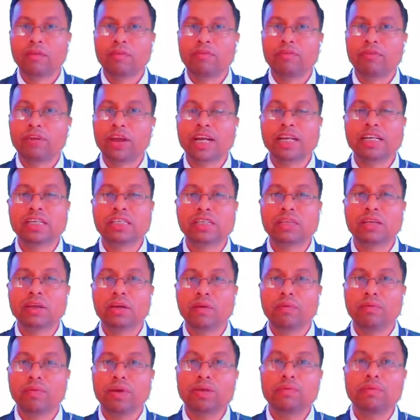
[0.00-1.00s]
Friends,
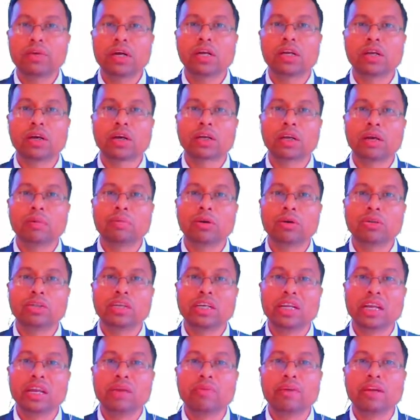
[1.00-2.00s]
when we are talking about the
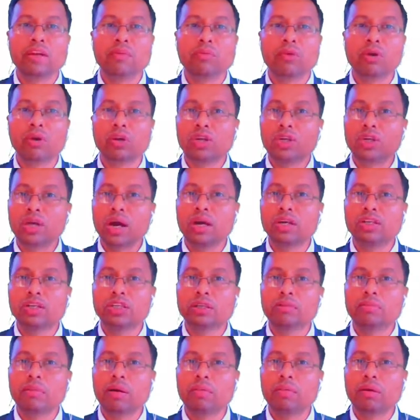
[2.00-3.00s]
delivery mode, you have to
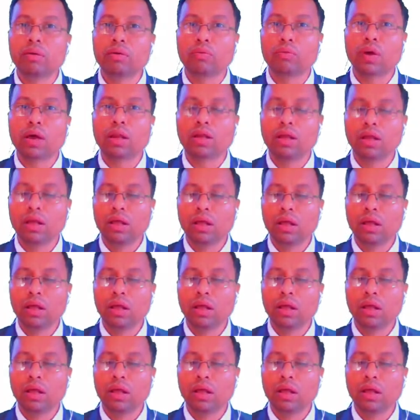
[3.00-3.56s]
remember one